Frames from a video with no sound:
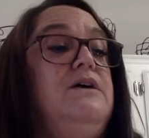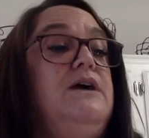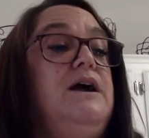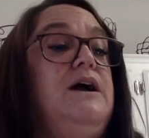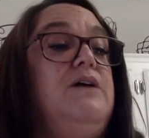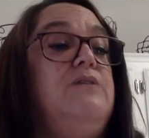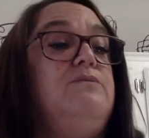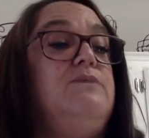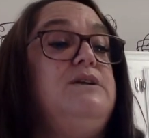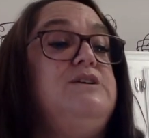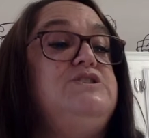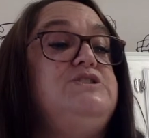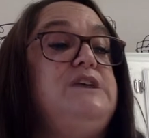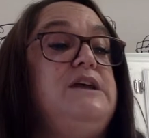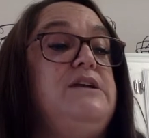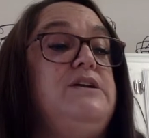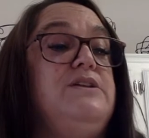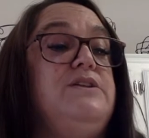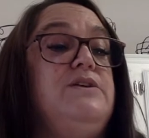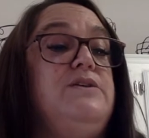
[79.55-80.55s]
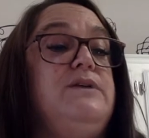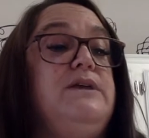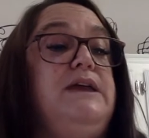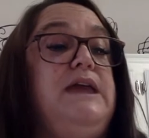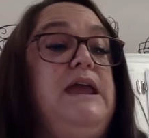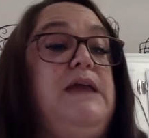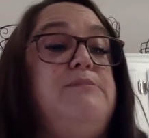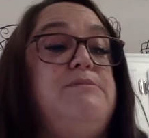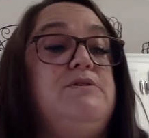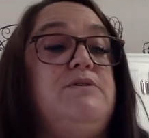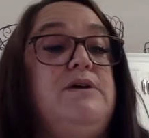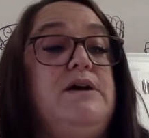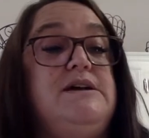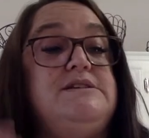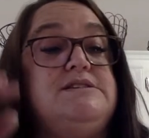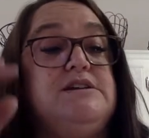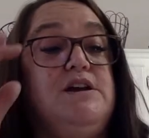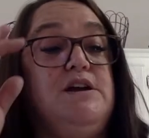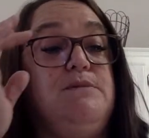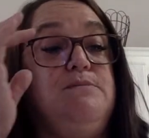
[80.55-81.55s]
On one channel, though, he came
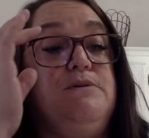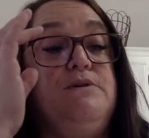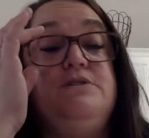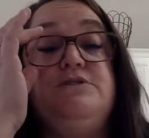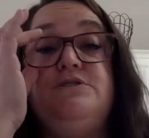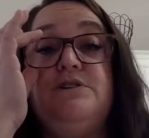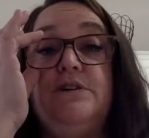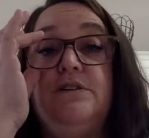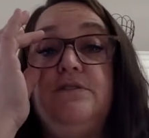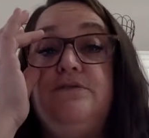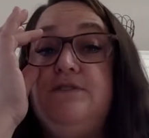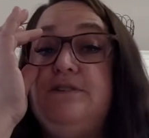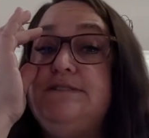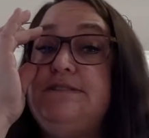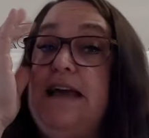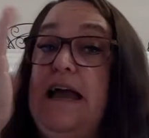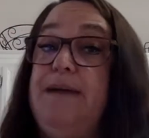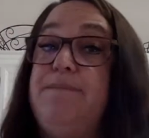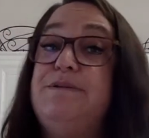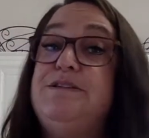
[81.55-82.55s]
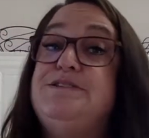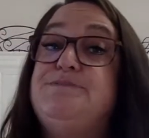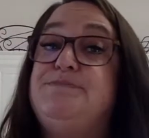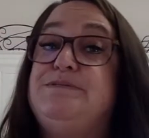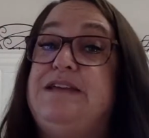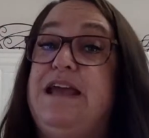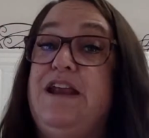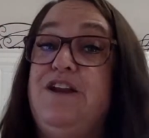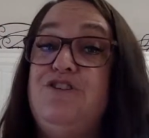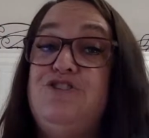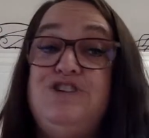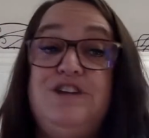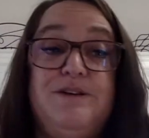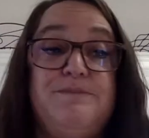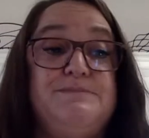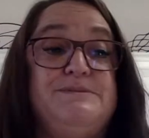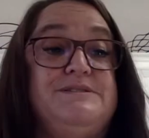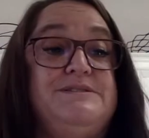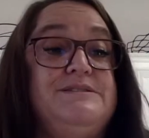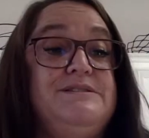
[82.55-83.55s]
across a commercial for Simon's potato
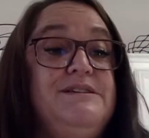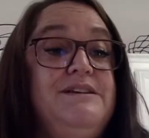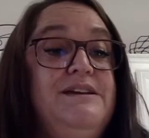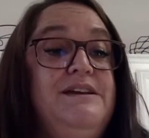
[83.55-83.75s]
chips.